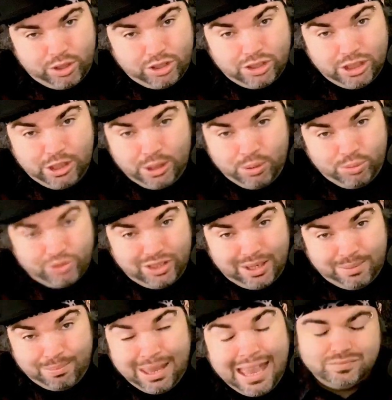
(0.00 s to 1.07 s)
to use
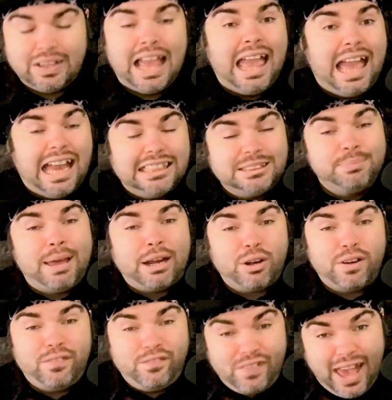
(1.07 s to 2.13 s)
them. As a matter
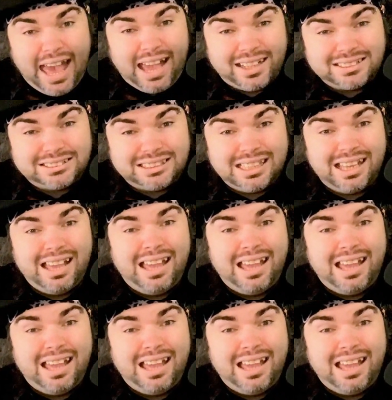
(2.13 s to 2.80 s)
of fact,